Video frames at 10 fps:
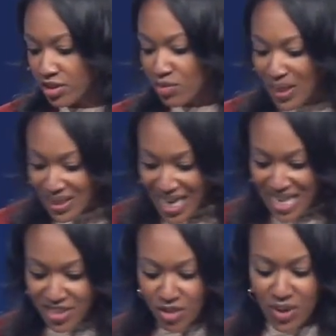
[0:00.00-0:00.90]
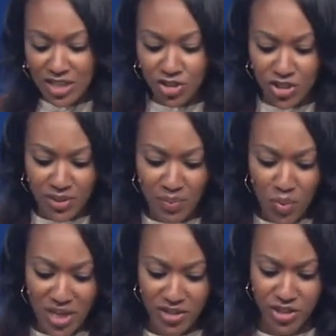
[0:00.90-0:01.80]
So, my last question and
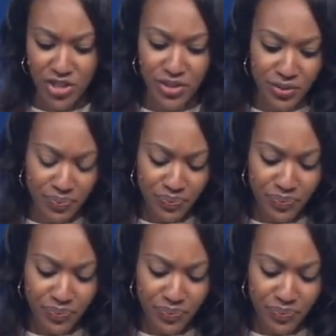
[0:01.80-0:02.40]
point to you